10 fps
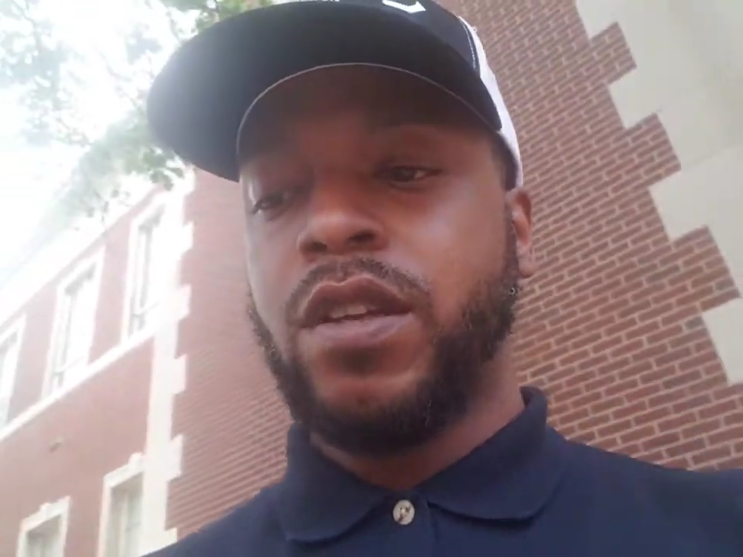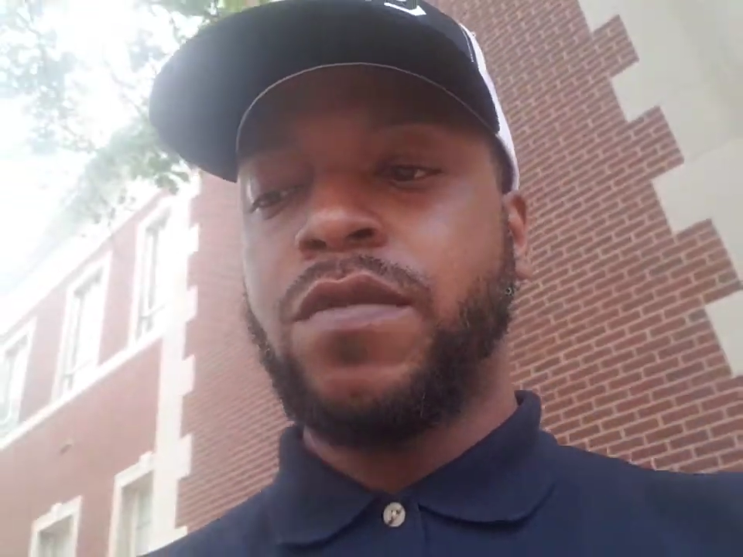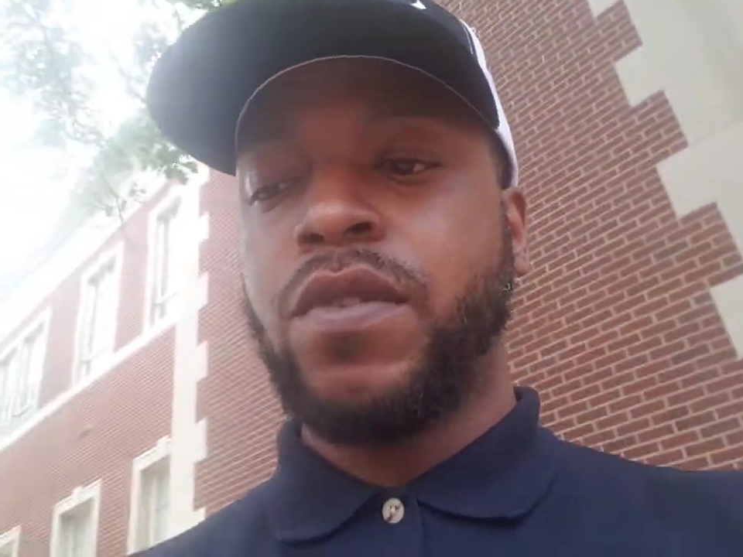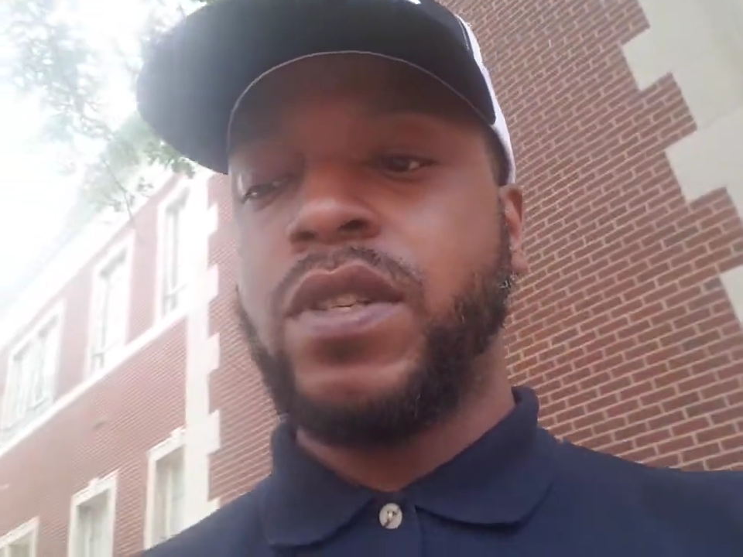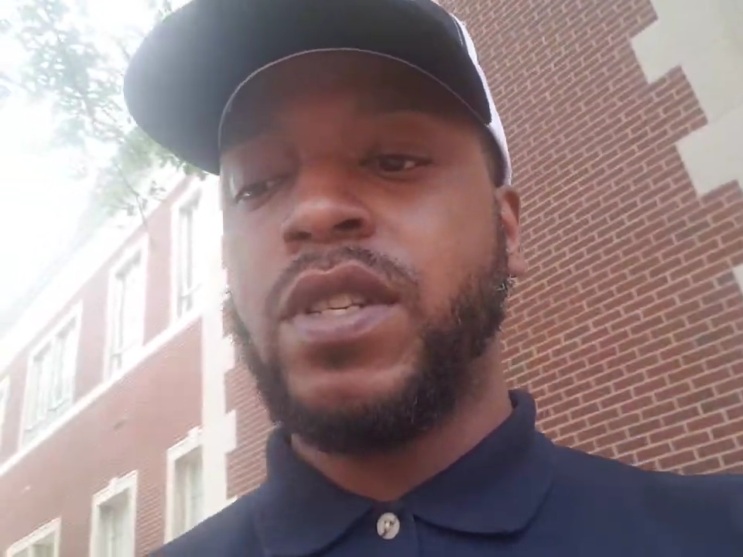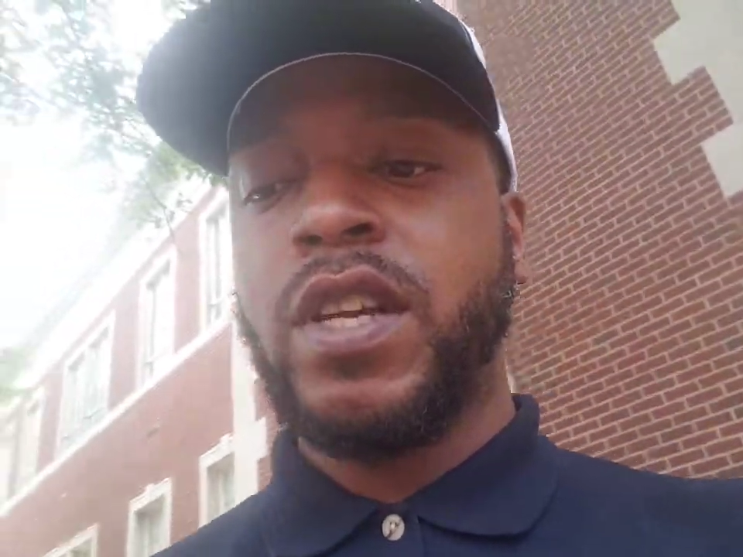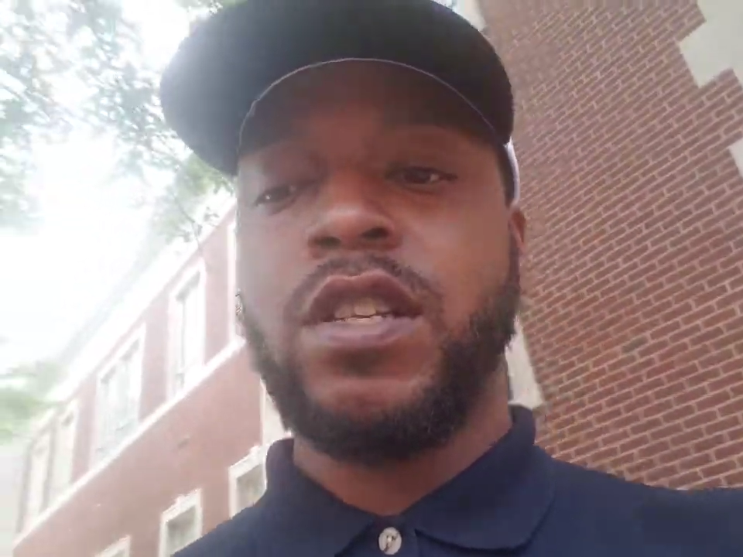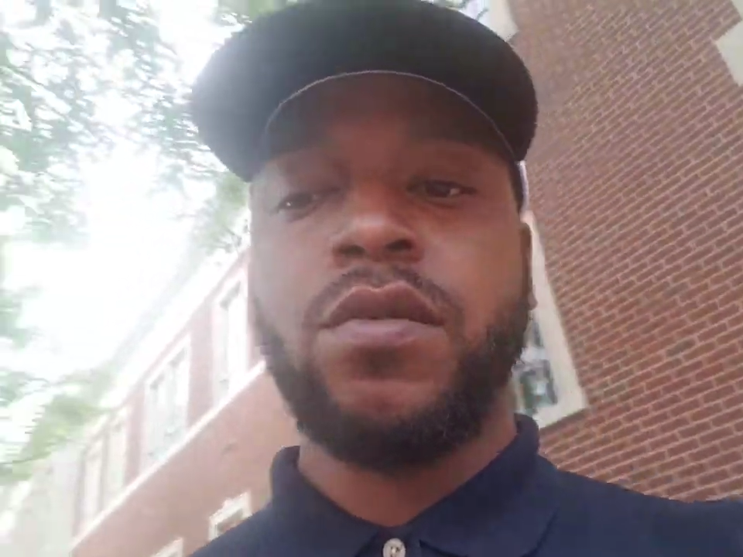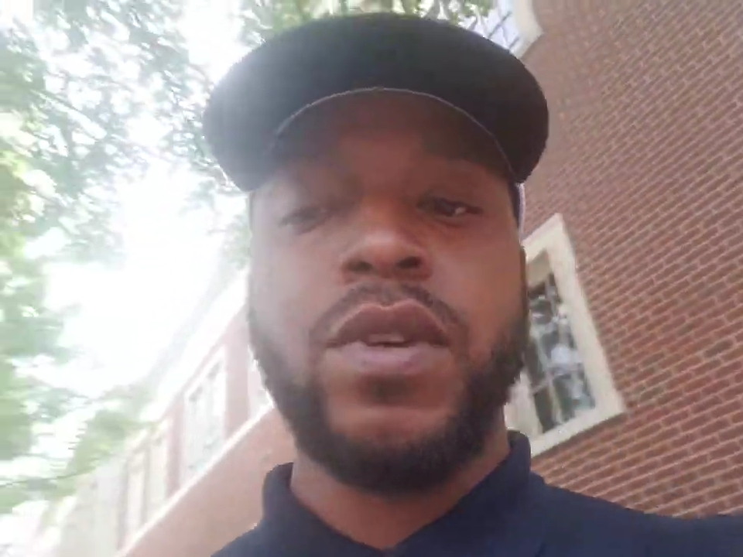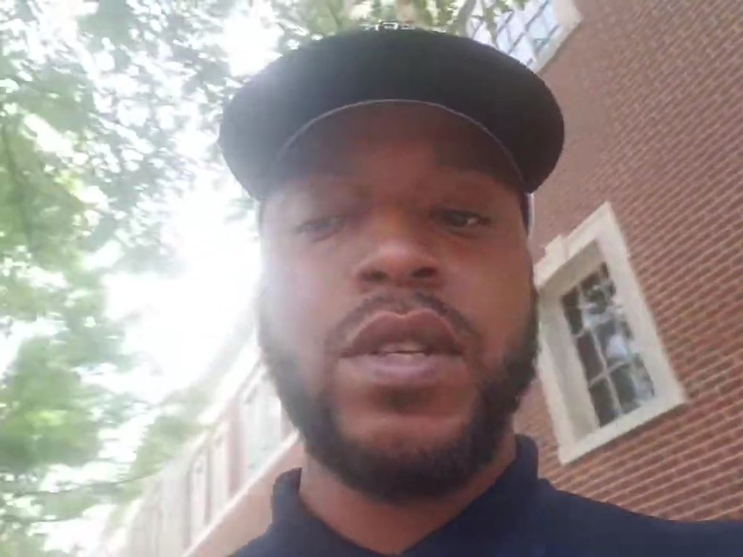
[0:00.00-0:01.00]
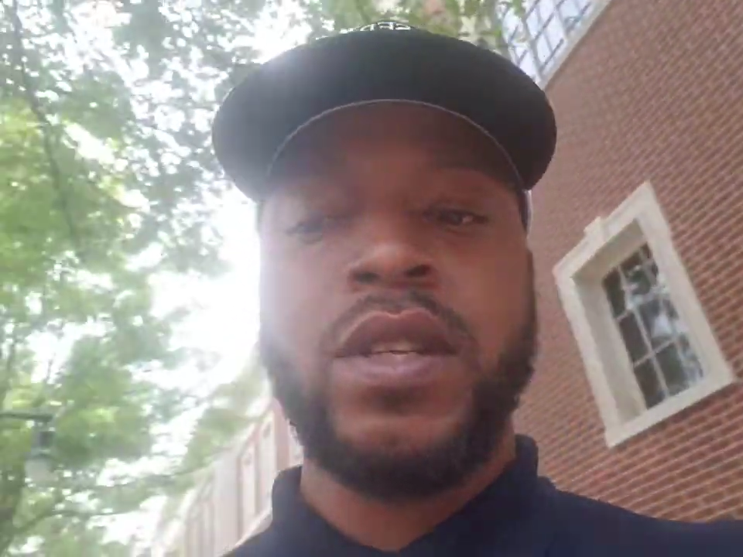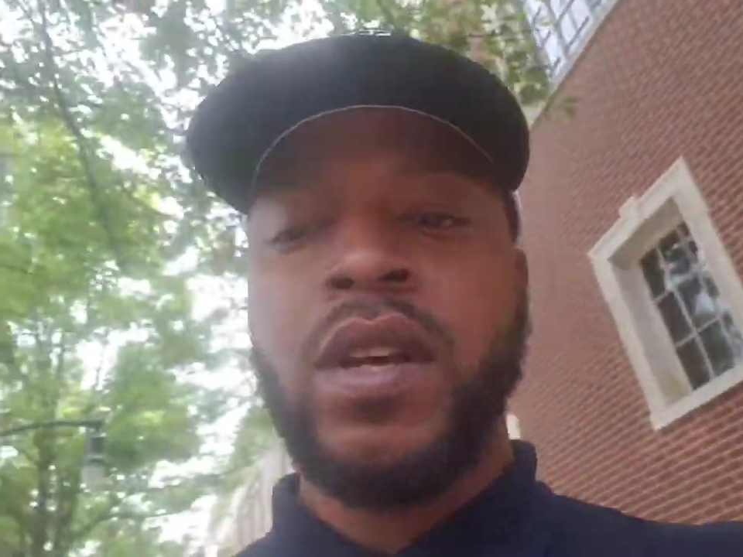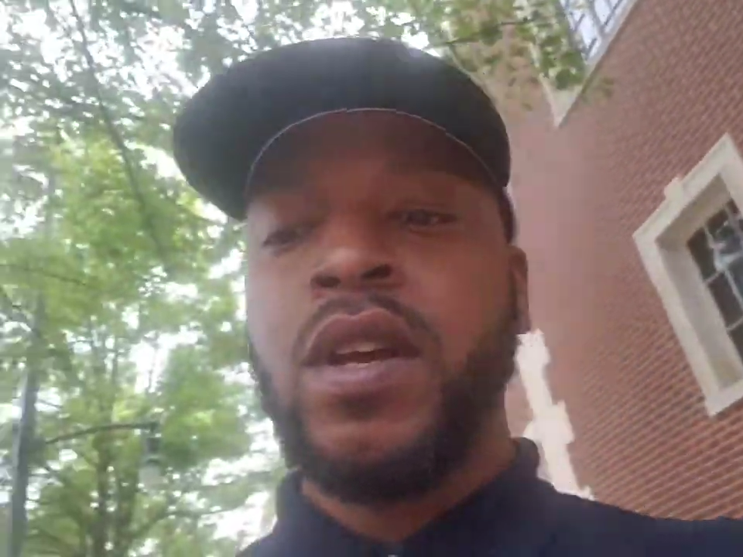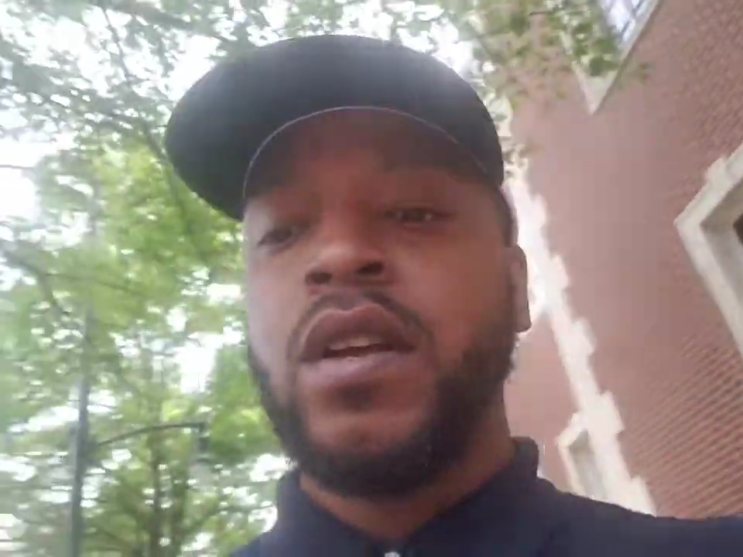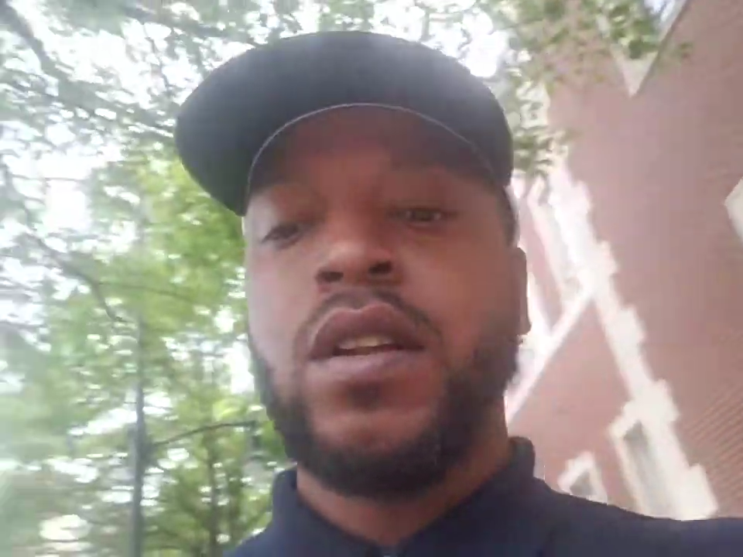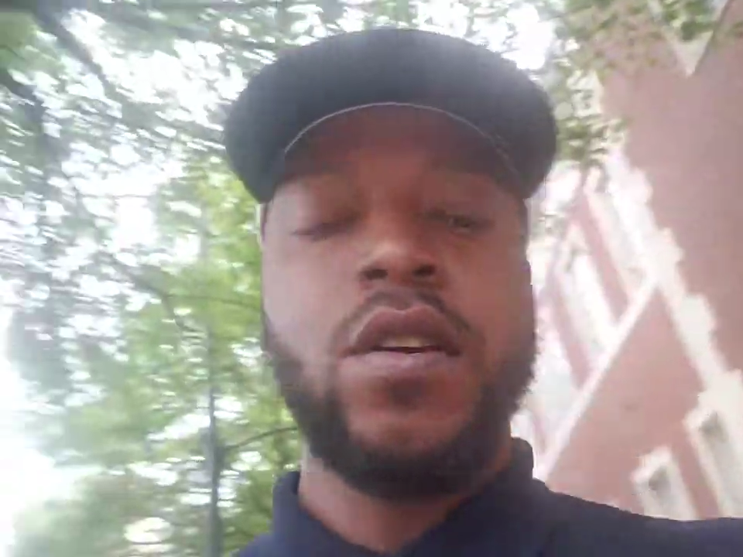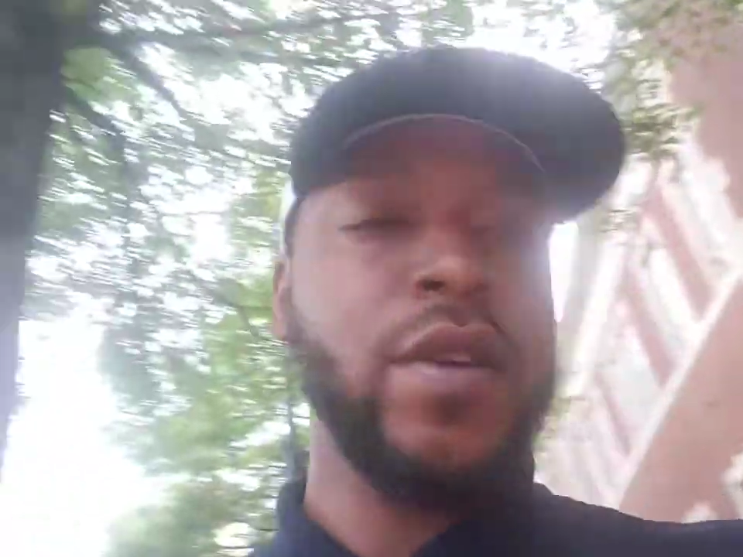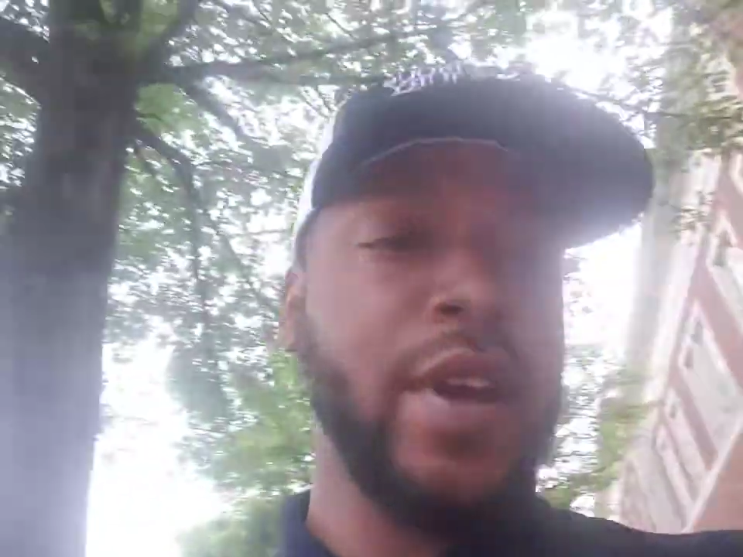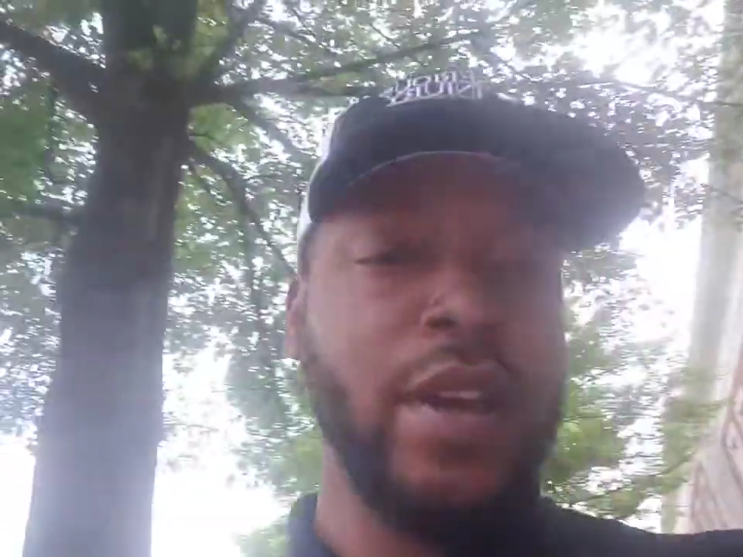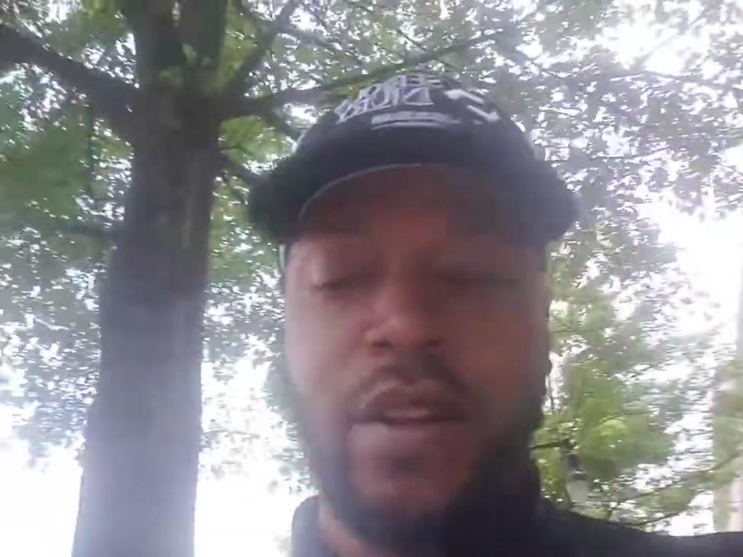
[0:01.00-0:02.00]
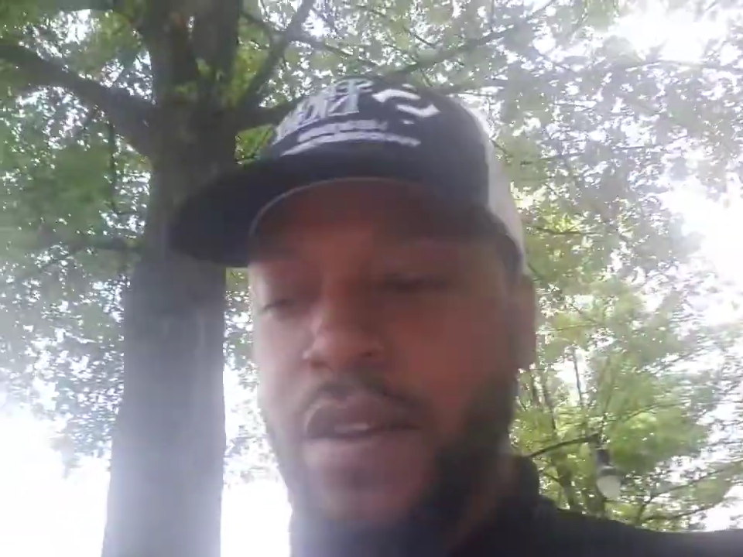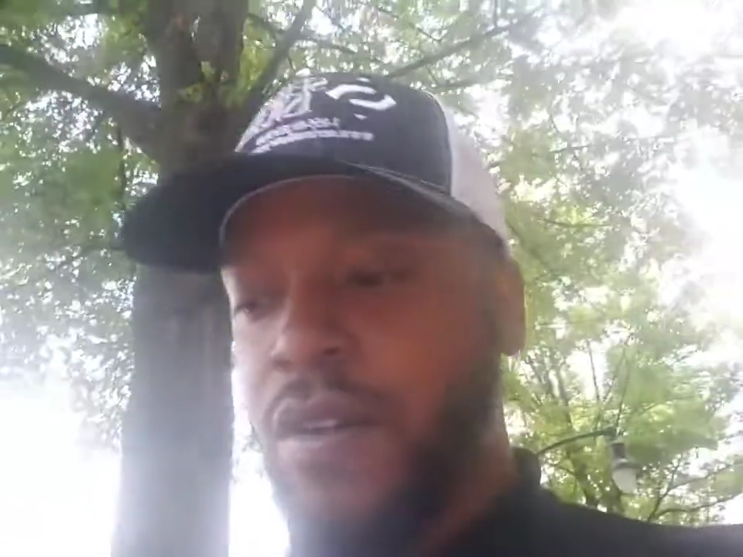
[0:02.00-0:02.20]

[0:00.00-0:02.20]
for accessories located